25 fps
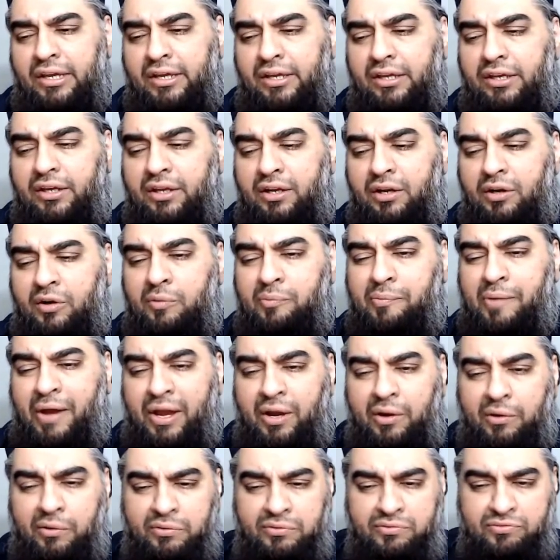you know, my
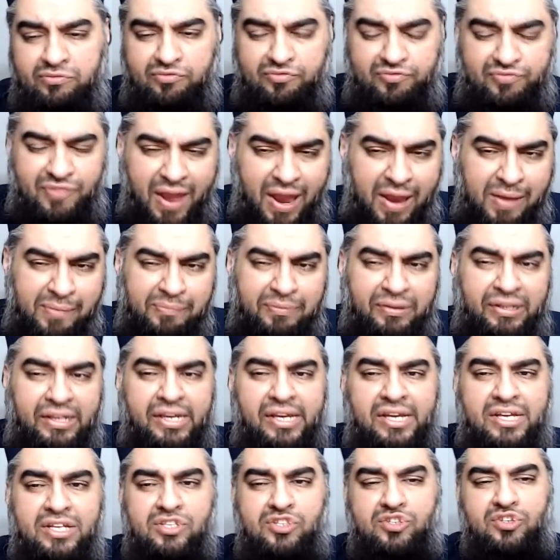own family
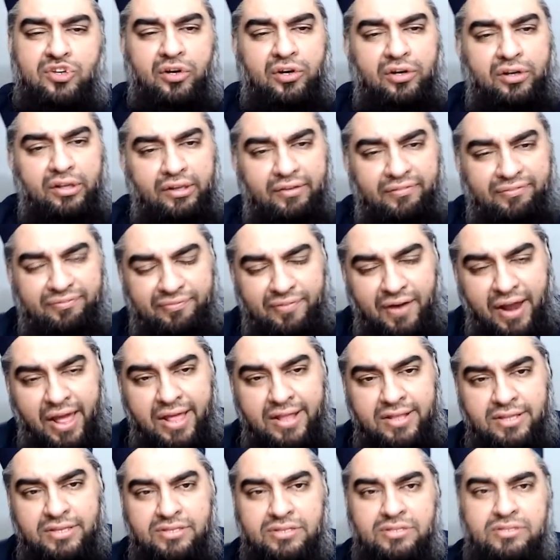and circle of
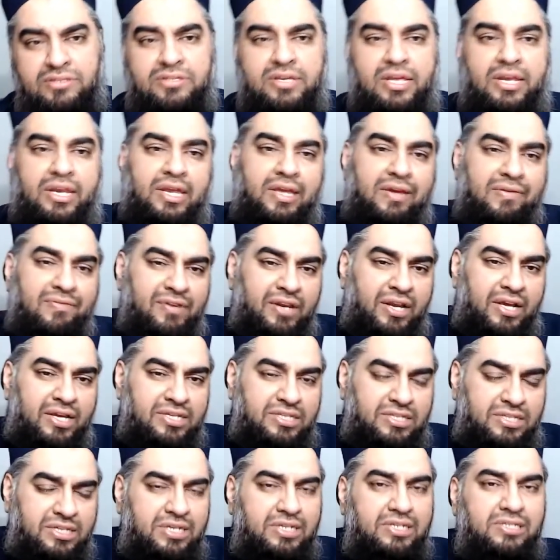friends, and even I
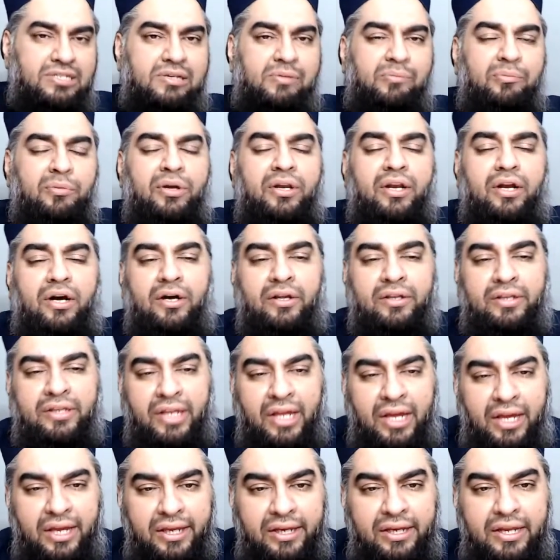see somewhat
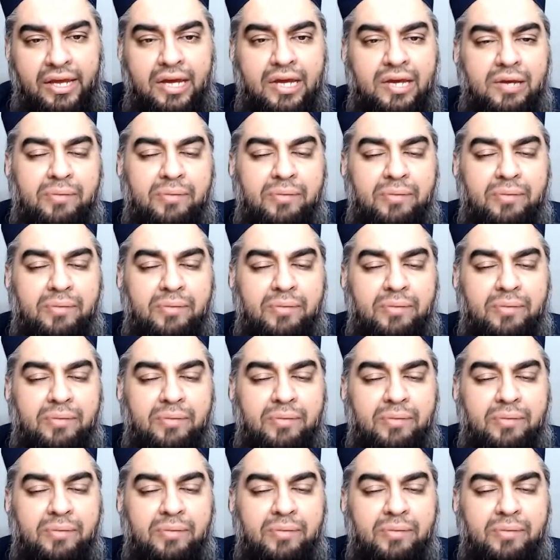online,